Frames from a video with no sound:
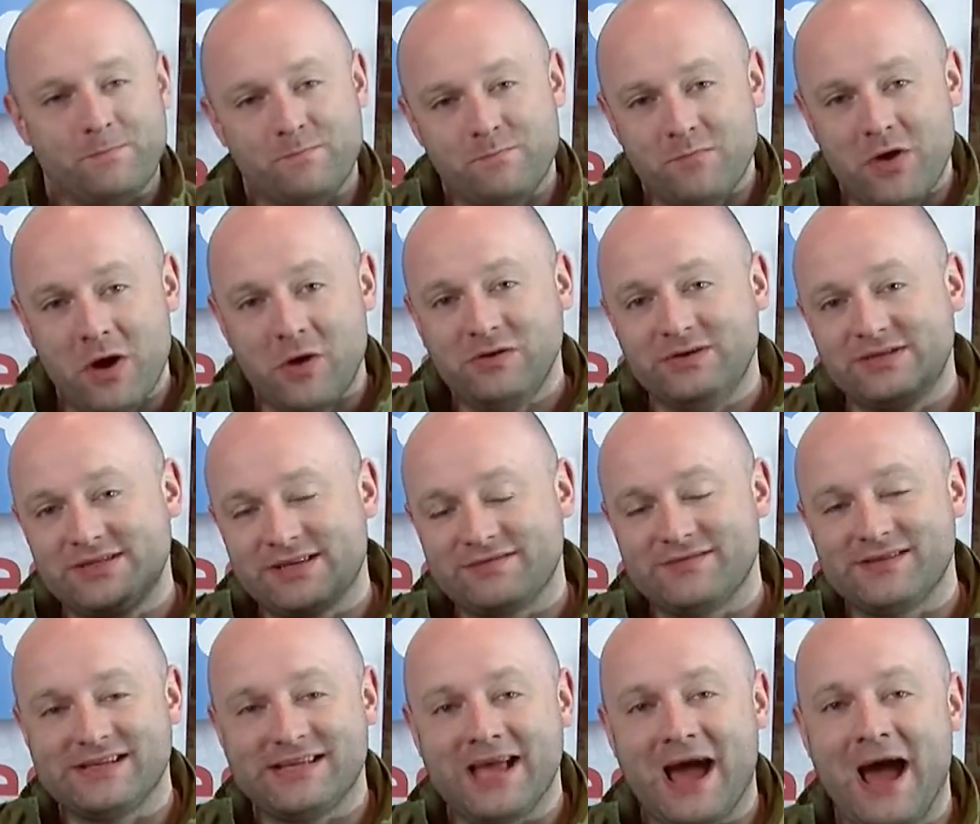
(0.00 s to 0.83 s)
Most
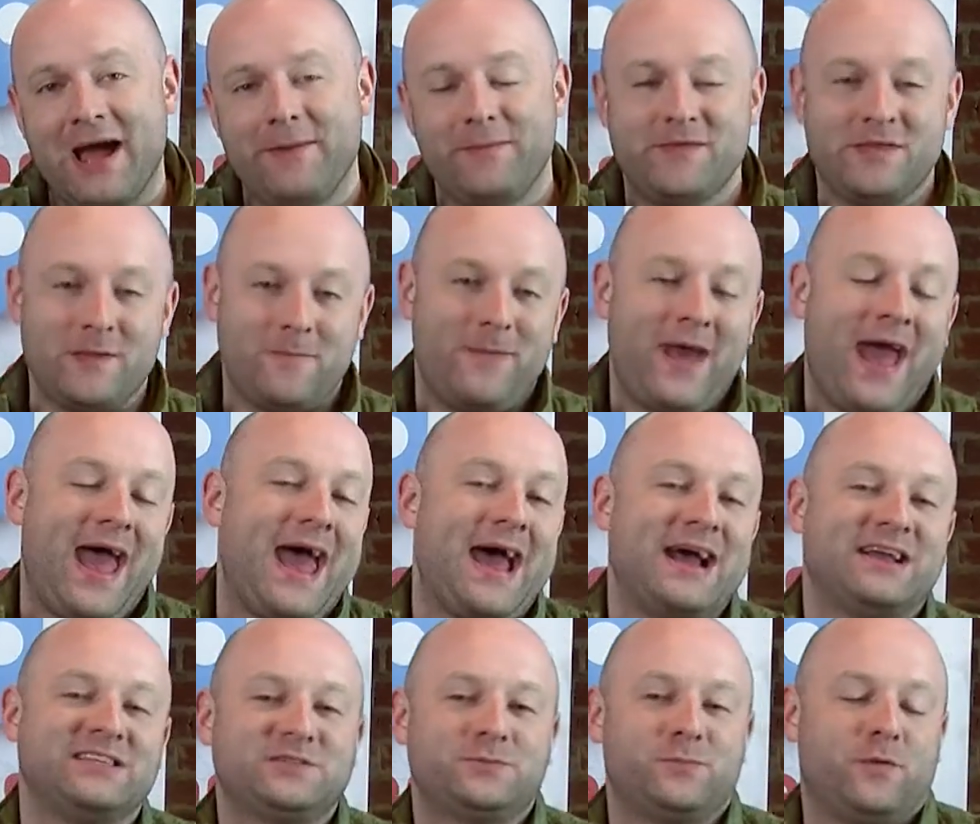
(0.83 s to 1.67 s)
of the time in the
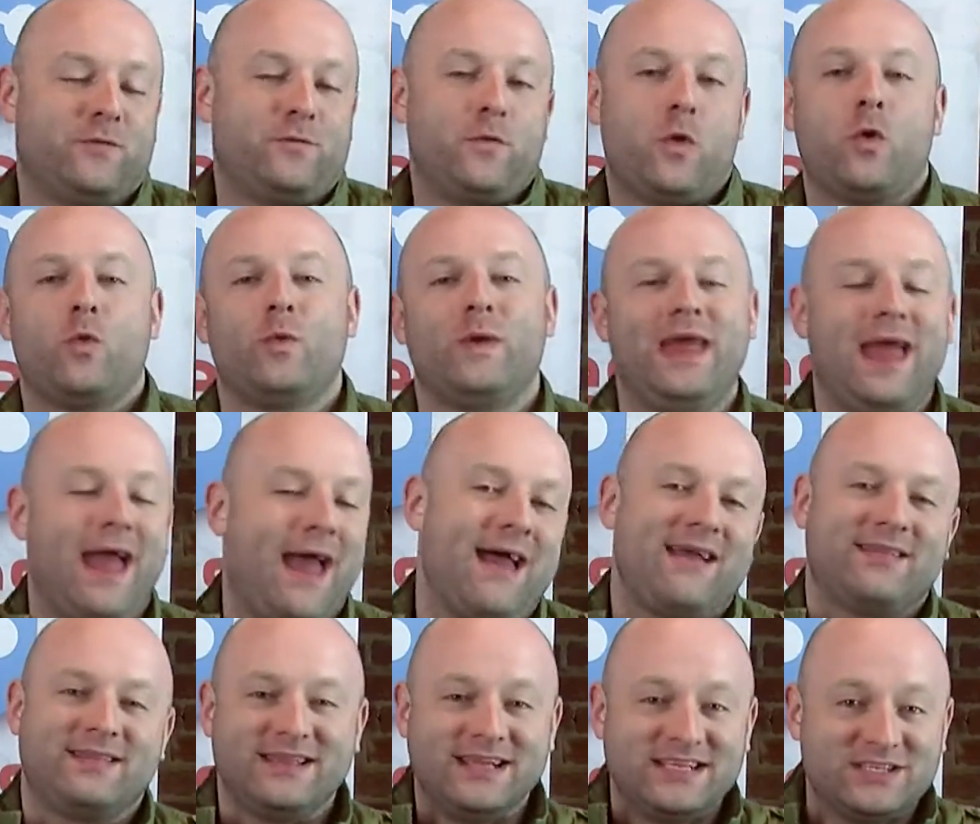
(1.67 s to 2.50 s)
past, before we
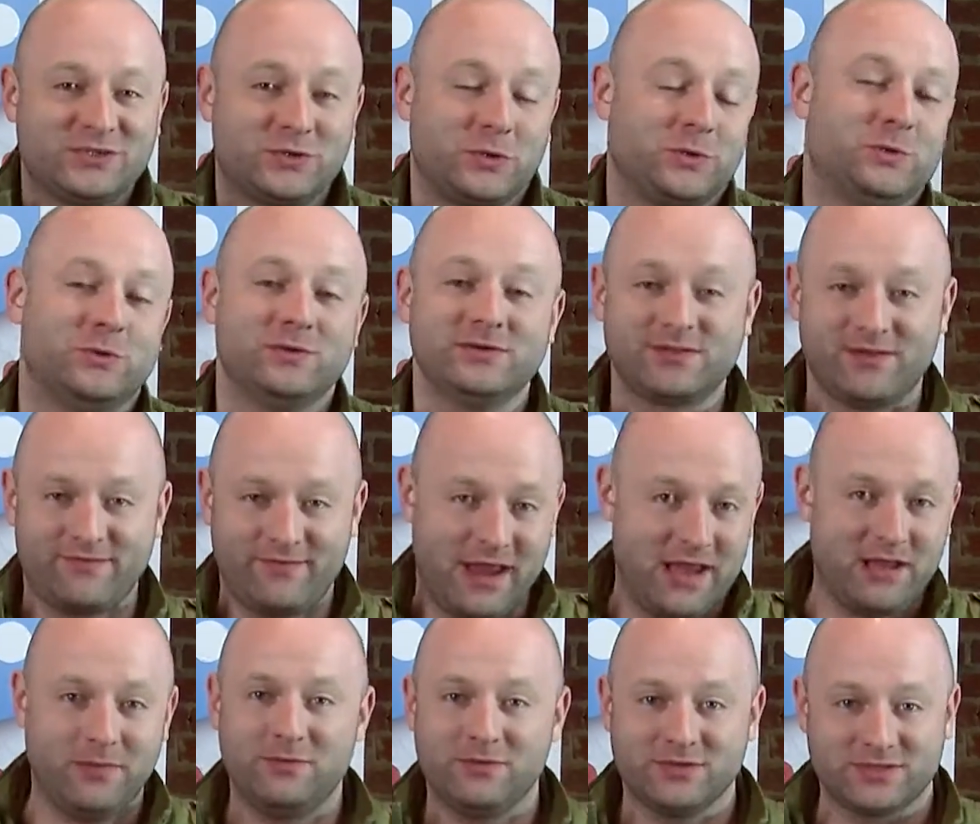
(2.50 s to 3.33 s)
had these tools
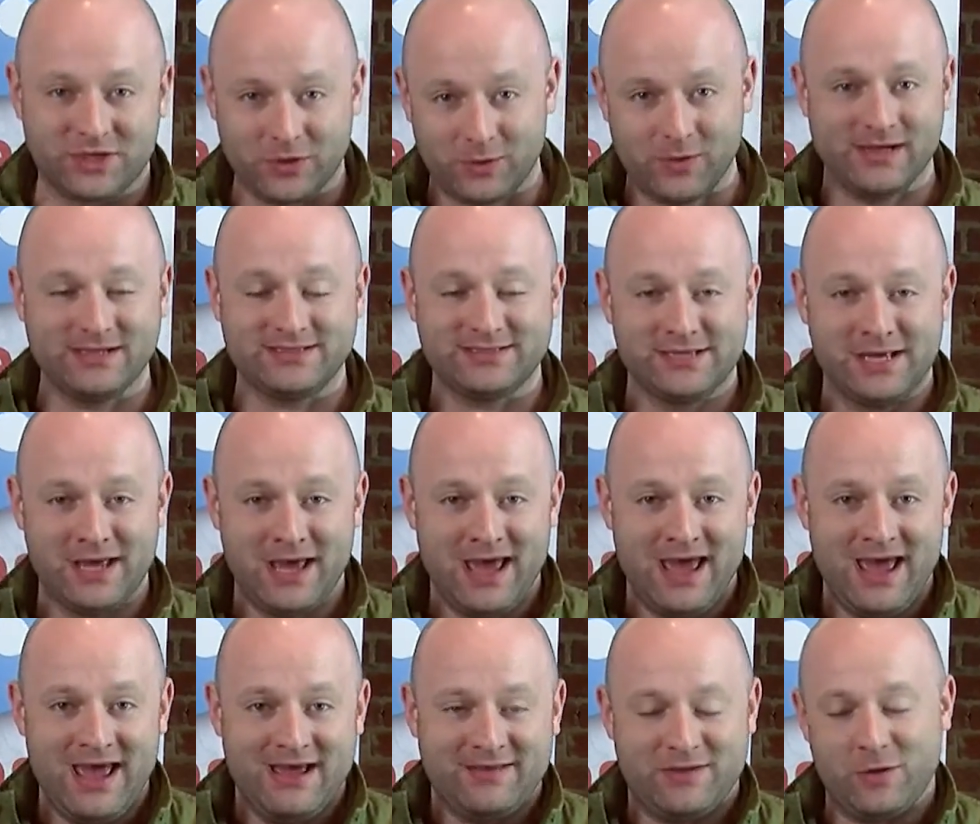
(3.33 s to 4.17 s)
available to us
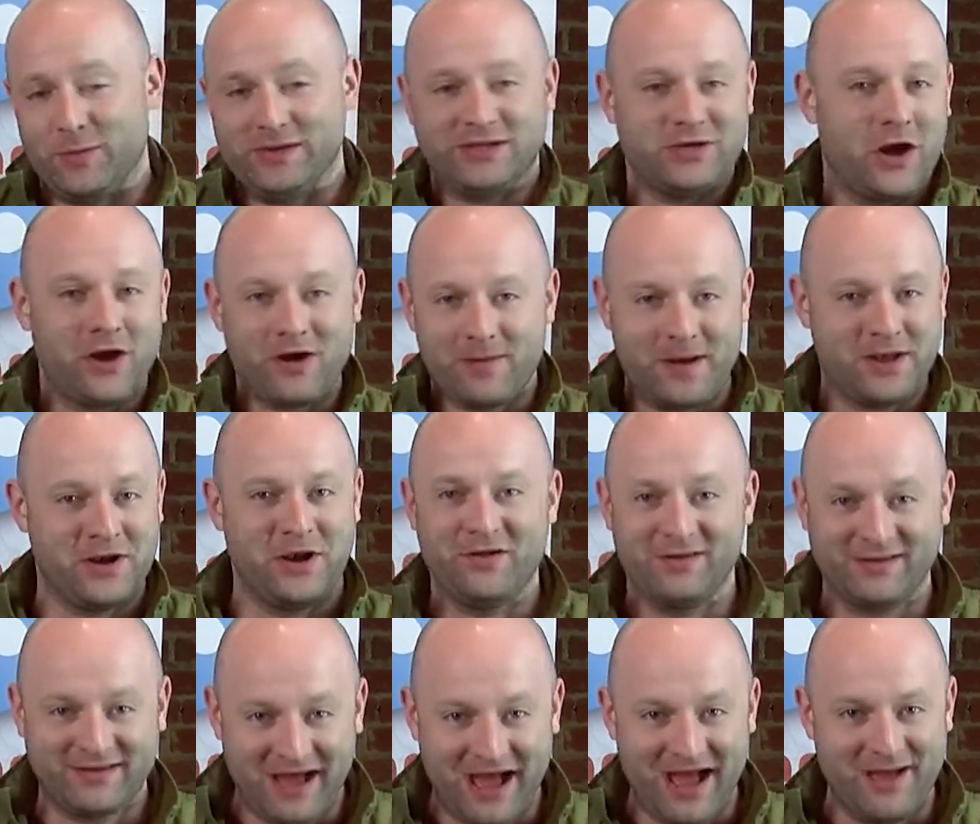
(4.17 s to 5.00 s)
that we talk about
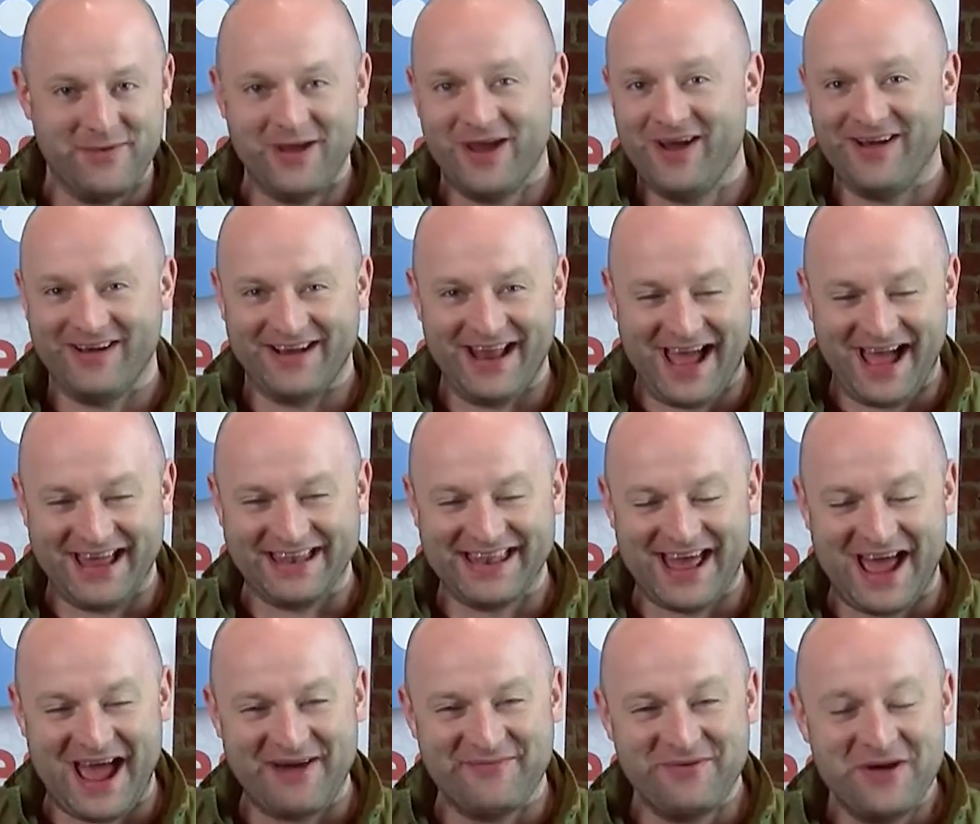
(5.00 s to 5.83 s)
all the time here in
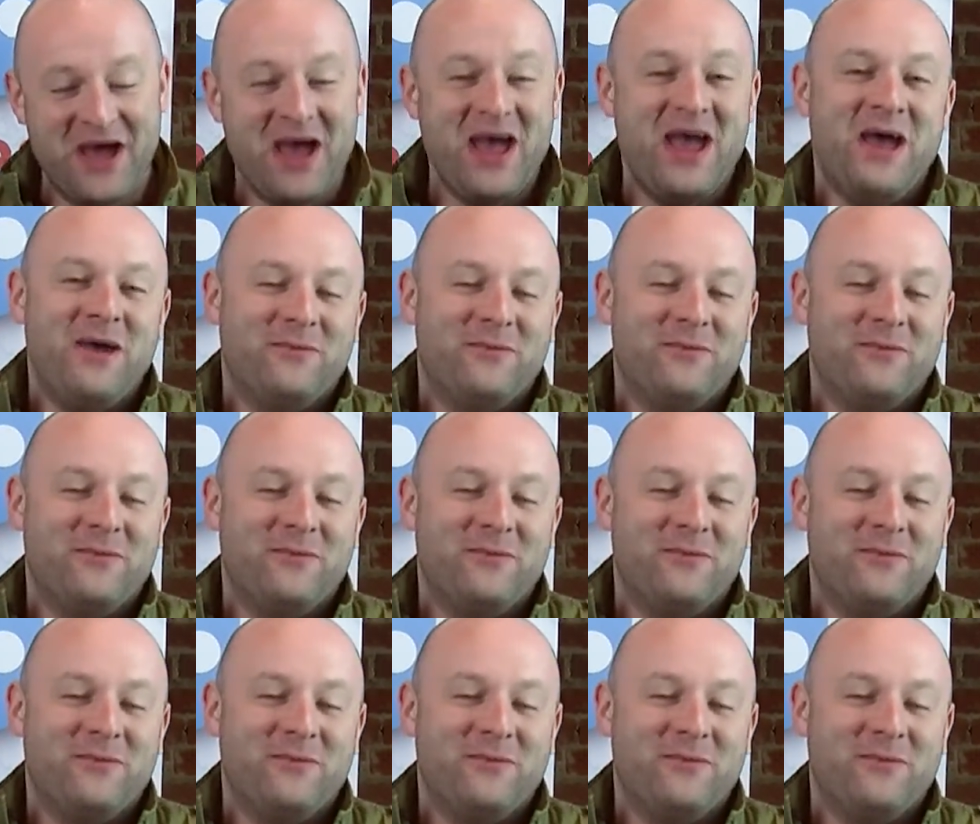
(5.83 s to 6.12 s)
AdLab,